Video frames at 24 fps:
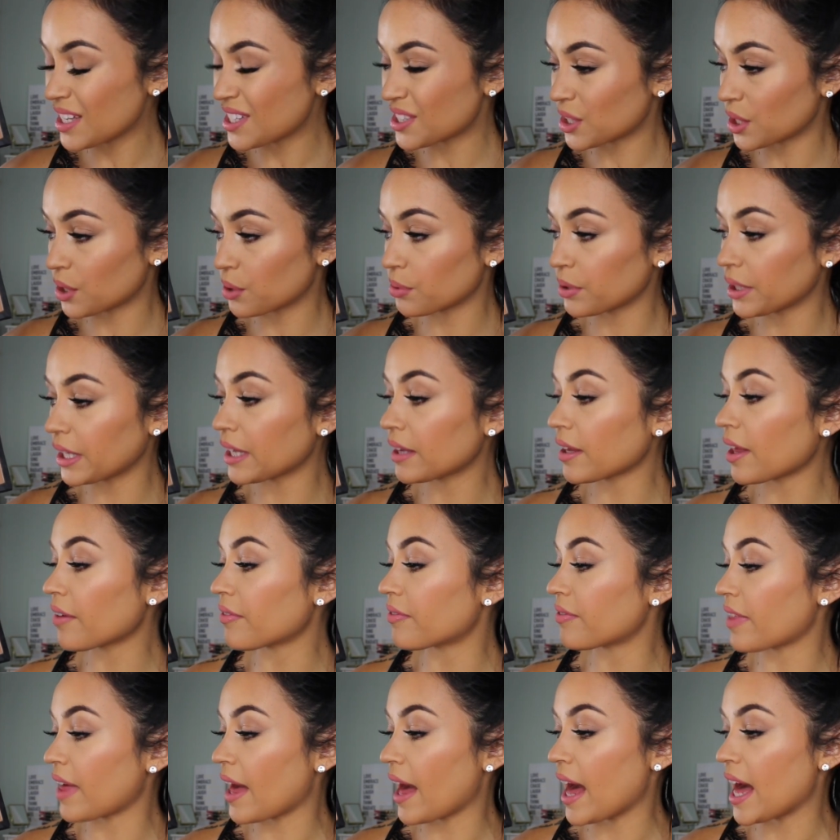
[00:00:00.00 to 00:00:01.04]
So I really
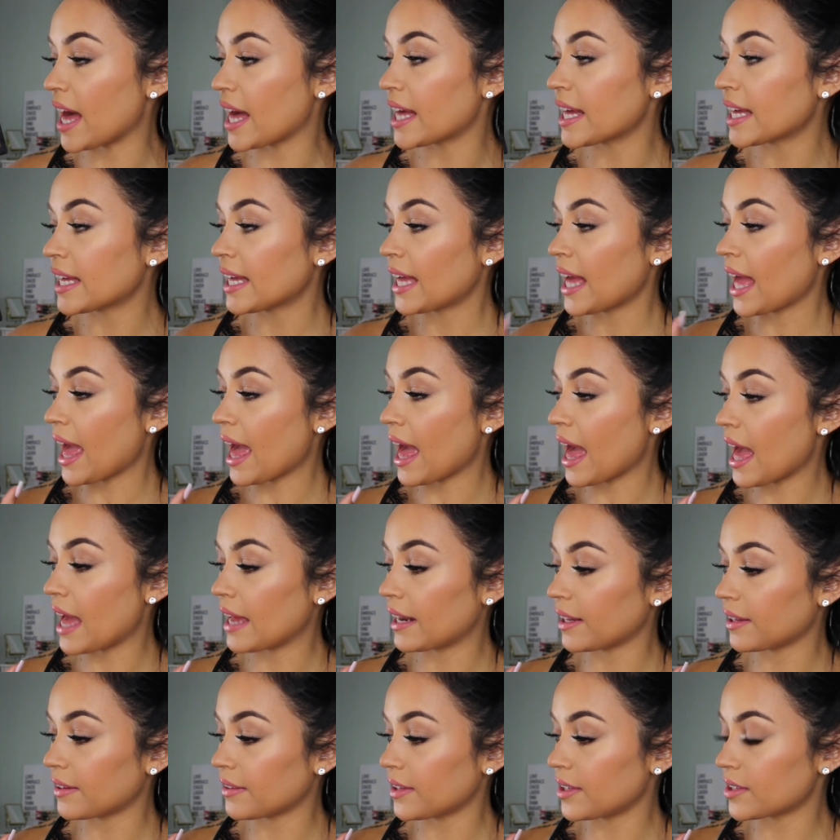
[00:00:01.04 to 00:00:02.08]
love that.
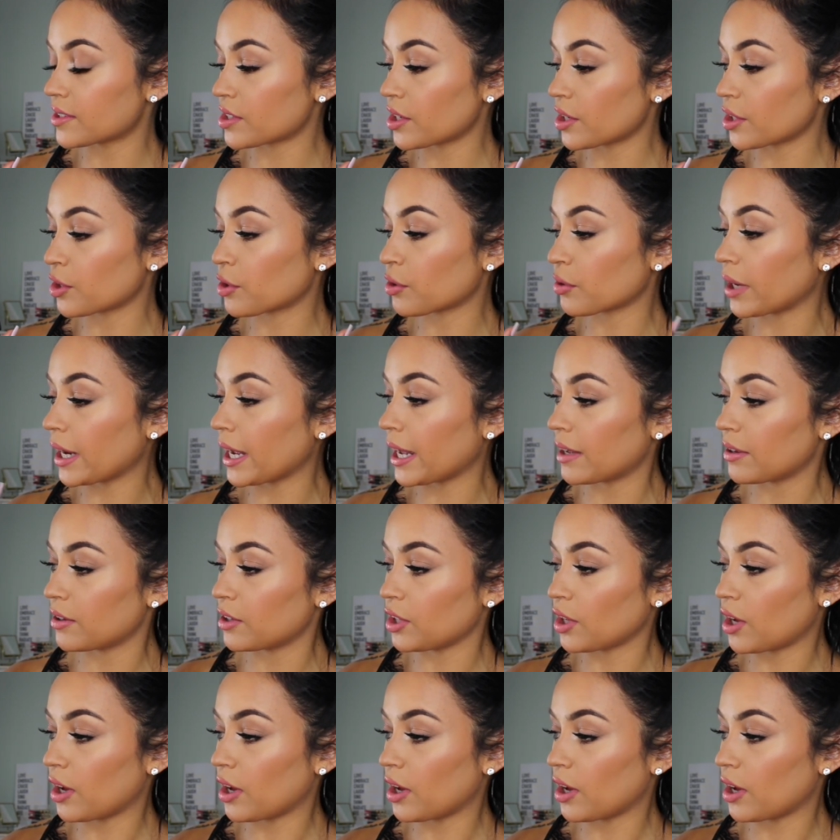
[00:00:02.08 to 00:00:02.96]
And these are great.